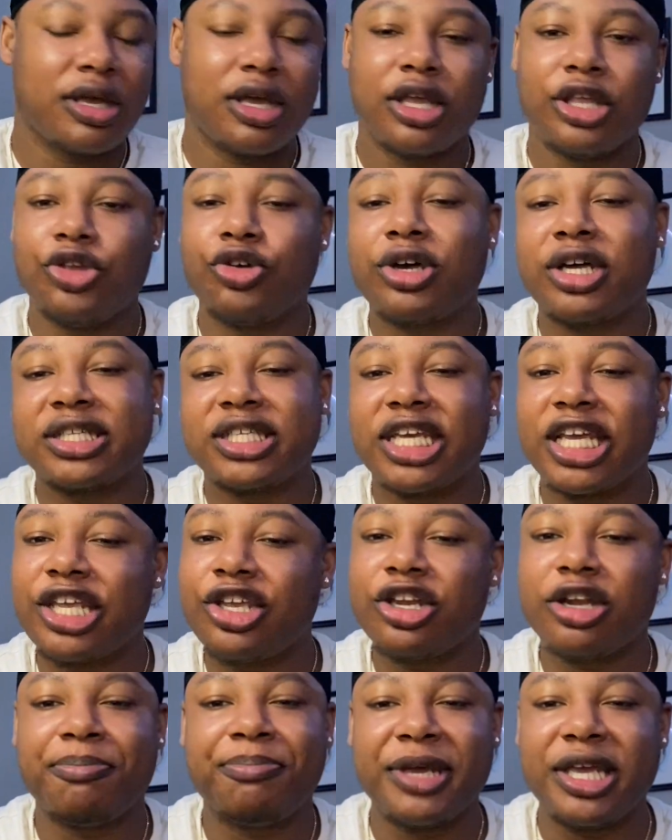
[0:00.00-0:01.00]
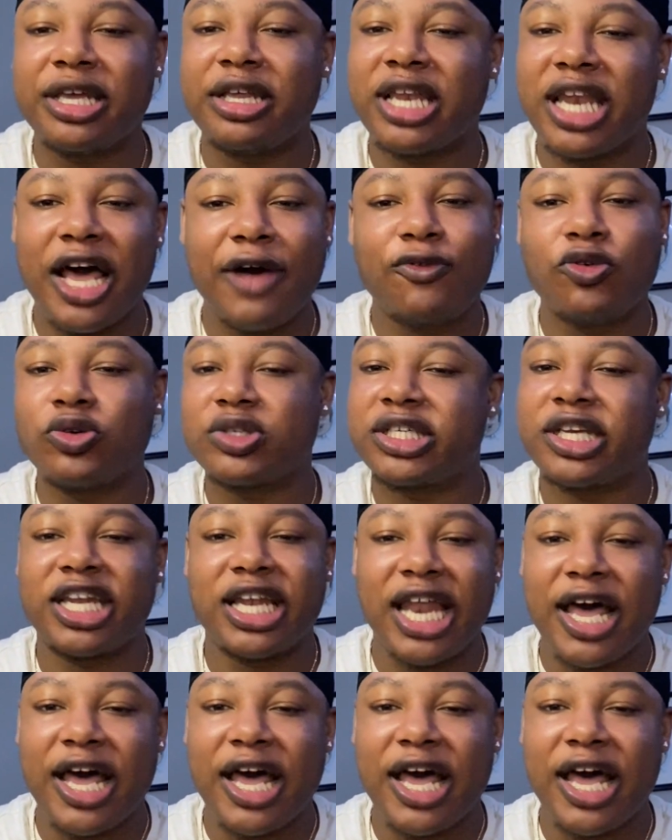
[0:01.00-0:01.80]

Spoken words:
You continue to beat levels and